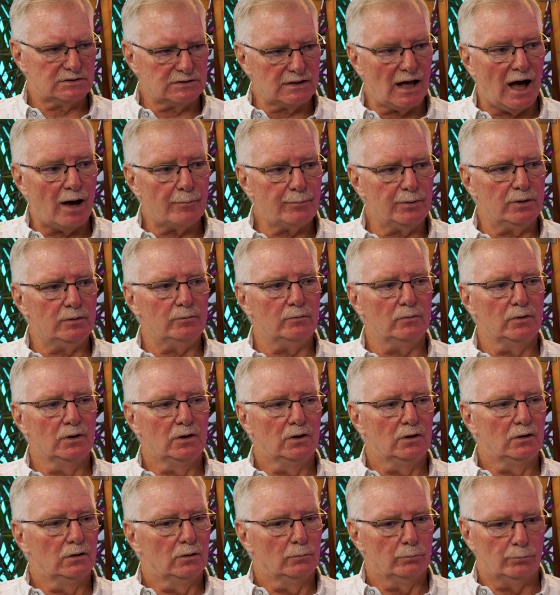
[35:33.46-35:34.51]
Stop
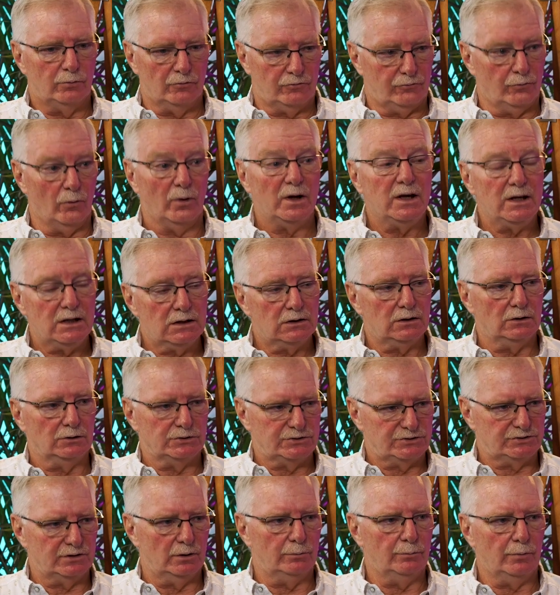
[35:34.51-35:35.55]
him before he
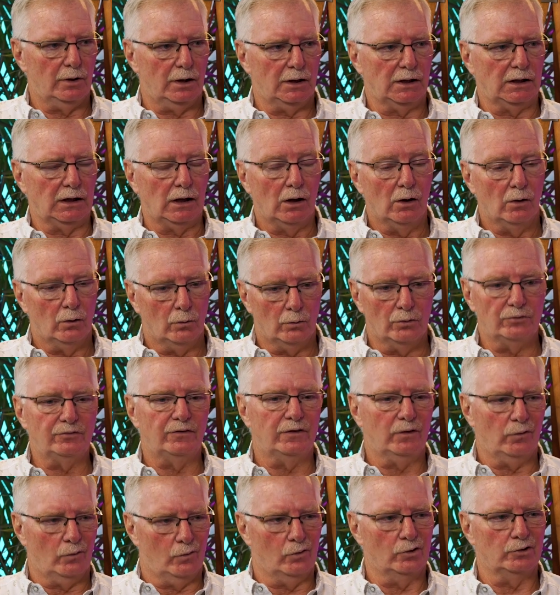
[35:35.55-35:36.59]
kills somebody
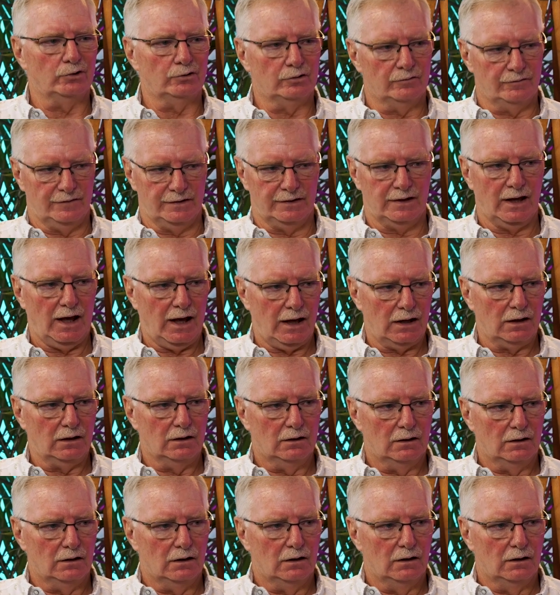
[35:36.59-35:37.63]
was the order of the day.
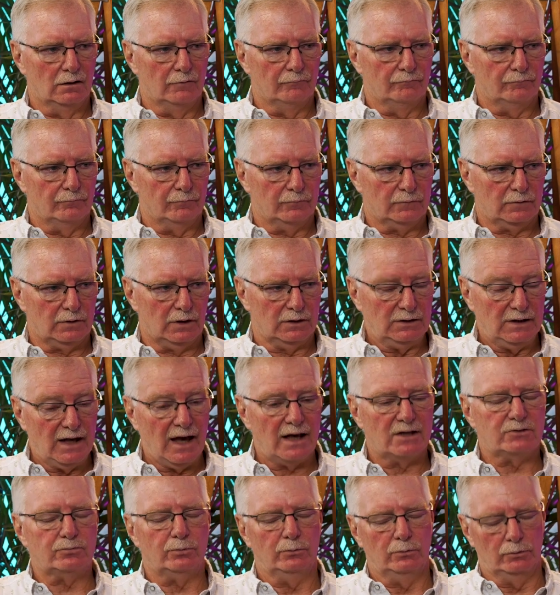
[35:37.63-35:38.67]
Okay,
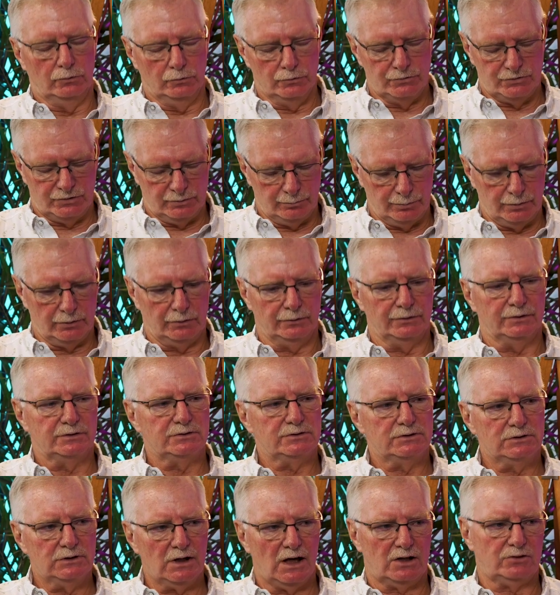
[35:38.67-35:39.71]
yes, we were losing
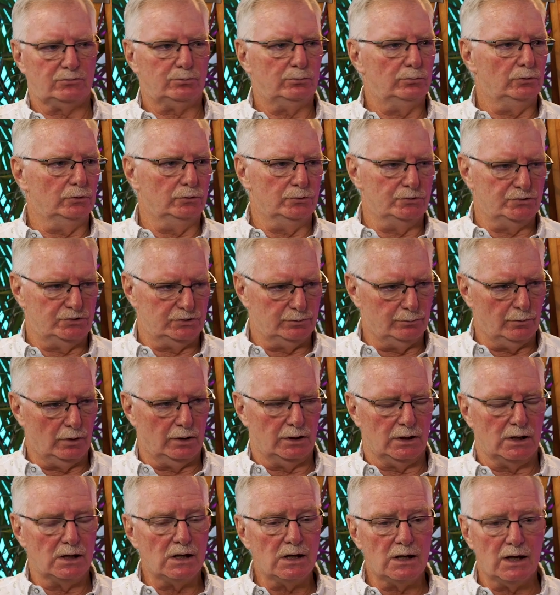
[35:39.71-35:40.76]
buildings. Yes, we were losing
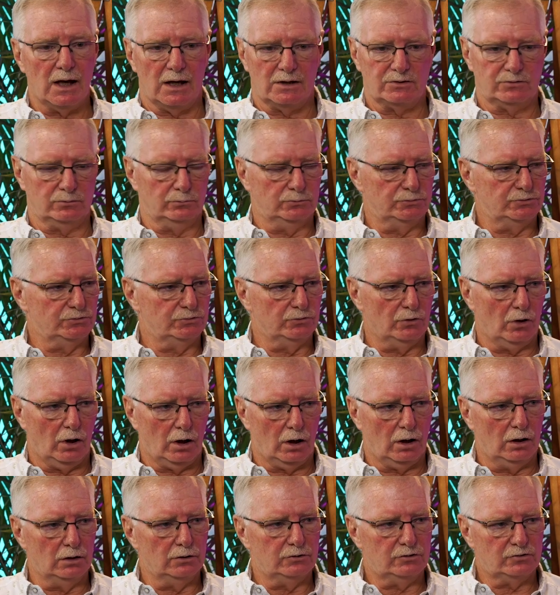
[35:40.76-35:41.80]
money. Yes, it was
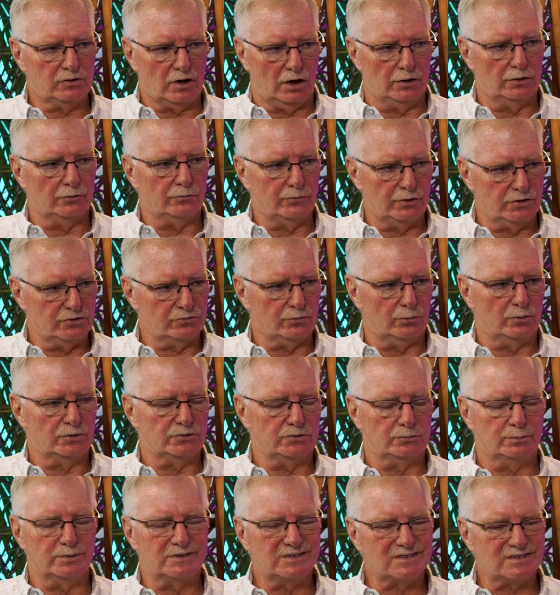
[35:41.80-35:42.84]
a ton of
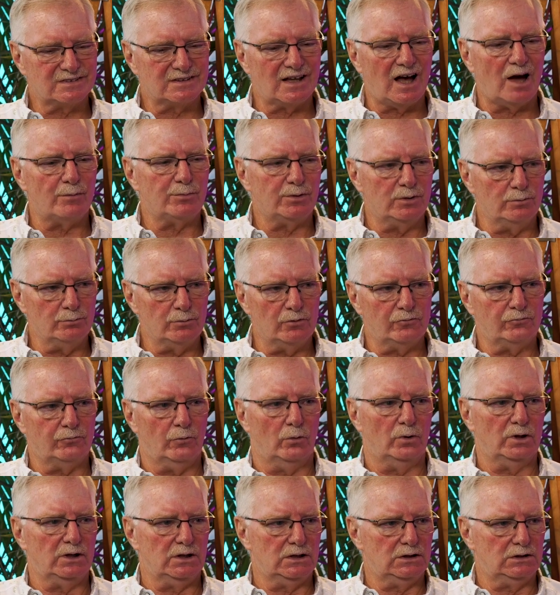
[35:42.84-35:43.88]
resources. But stop him
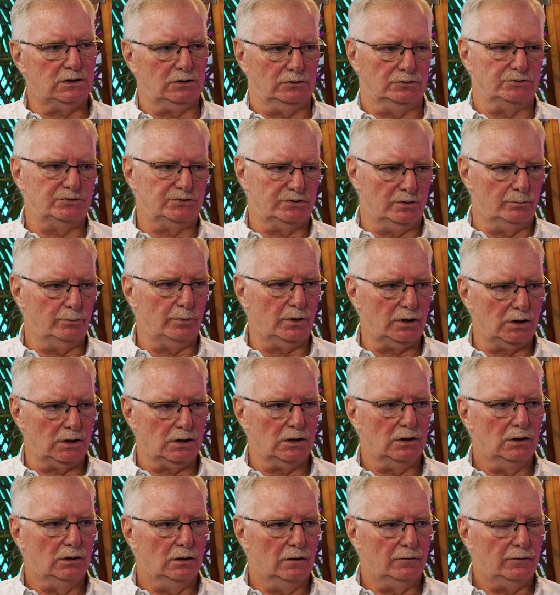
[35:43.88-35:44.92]
before he kills
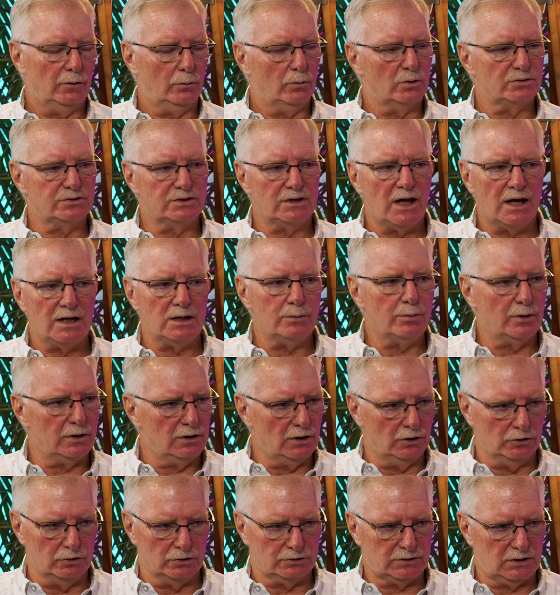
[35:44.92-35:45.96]
somebody. There wasn't
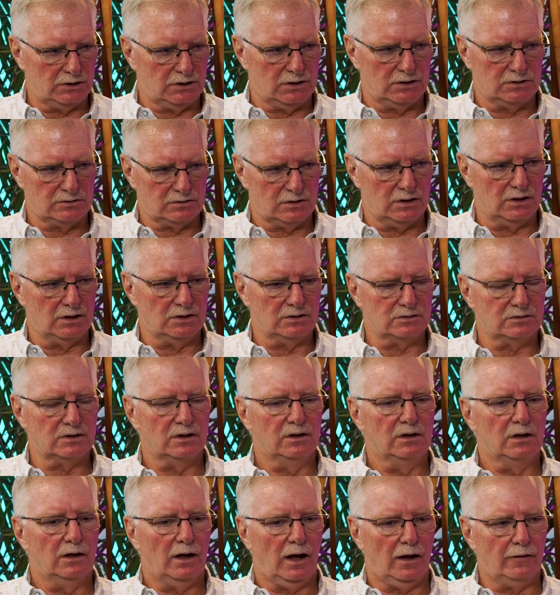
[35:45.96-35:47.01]
anybody that looked at these things
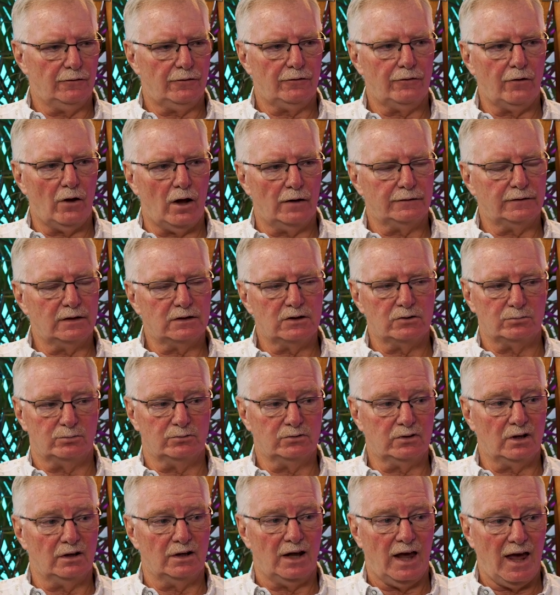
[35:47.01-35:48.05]
and thought that this
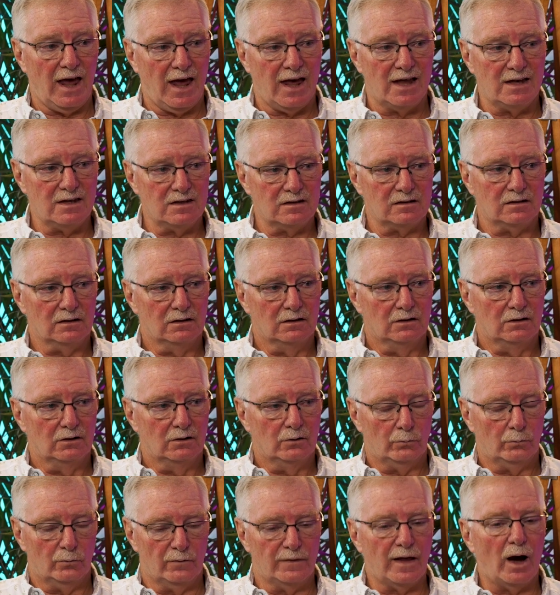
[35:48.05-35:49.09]
was going to end
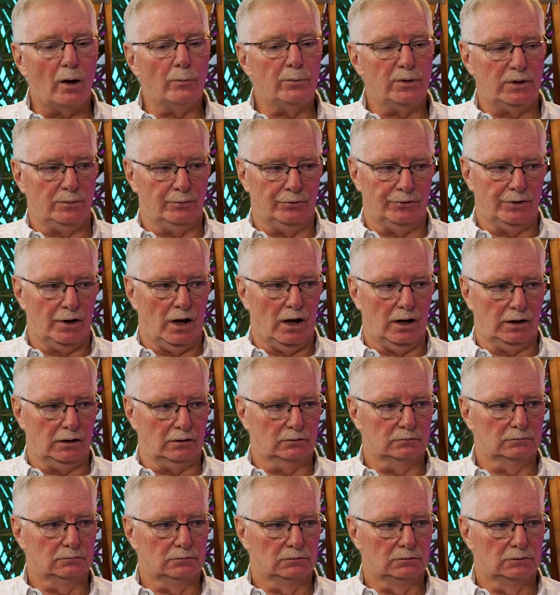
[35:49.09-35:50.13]
without people
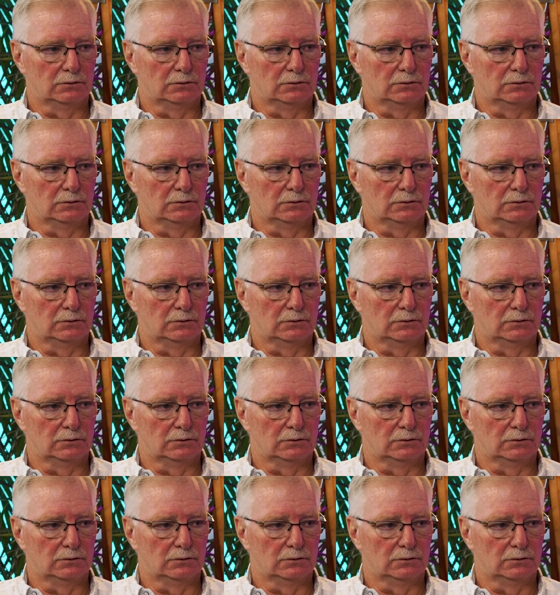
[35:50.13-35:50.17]
dying.